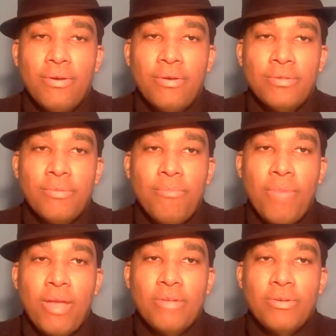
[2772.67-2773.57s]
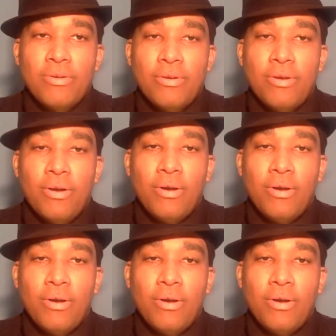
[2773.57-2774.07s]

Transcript: It was a major